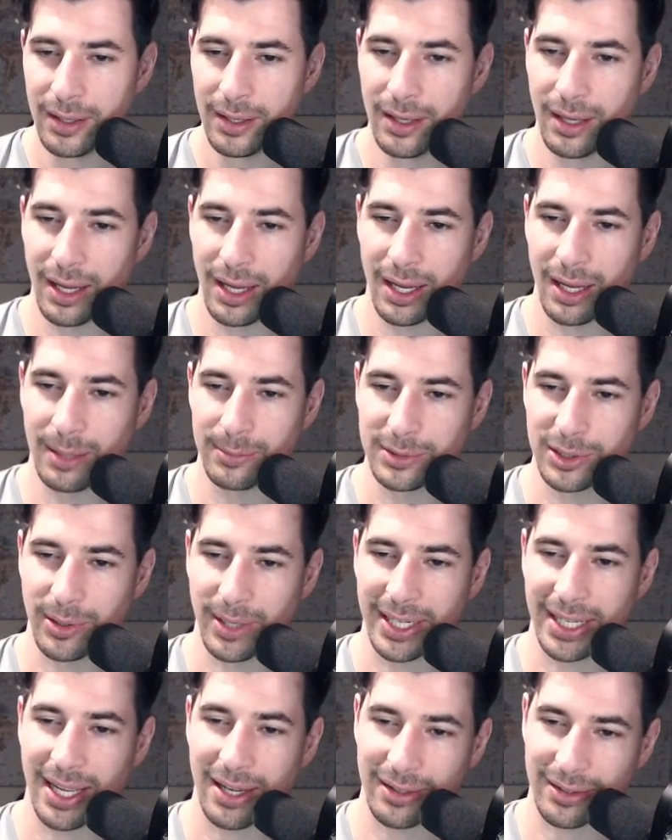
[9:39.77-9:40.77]
So I
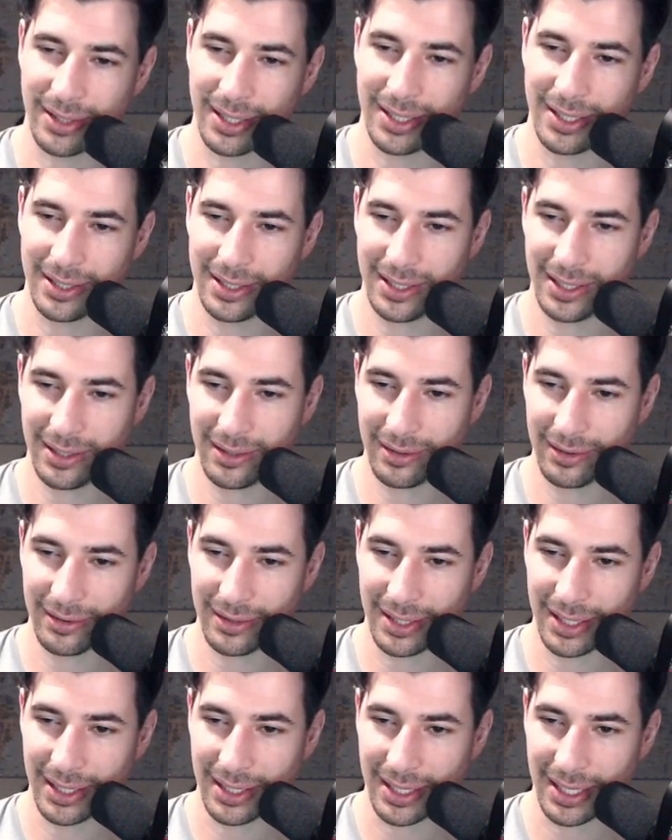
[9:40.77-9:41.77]
calculated here
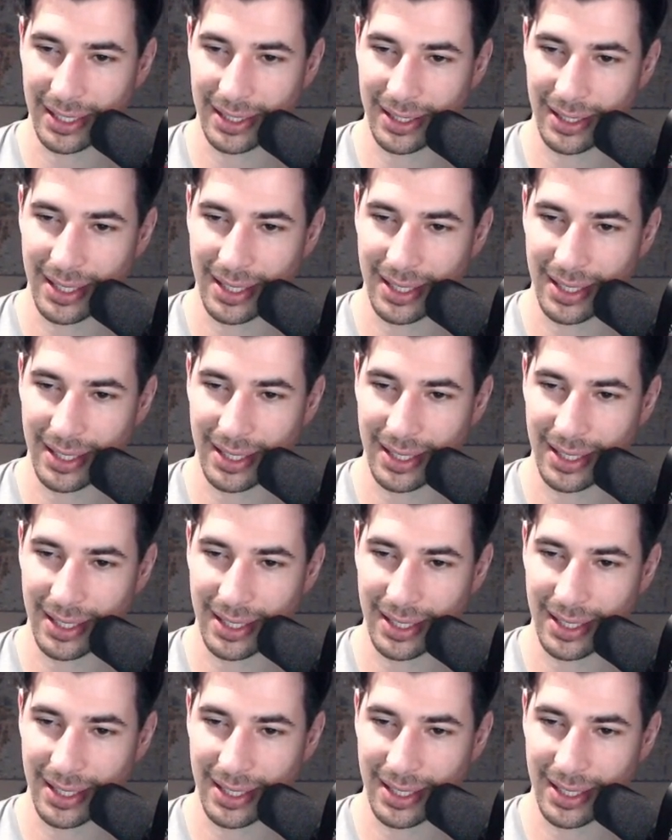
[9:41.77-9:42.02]
that I could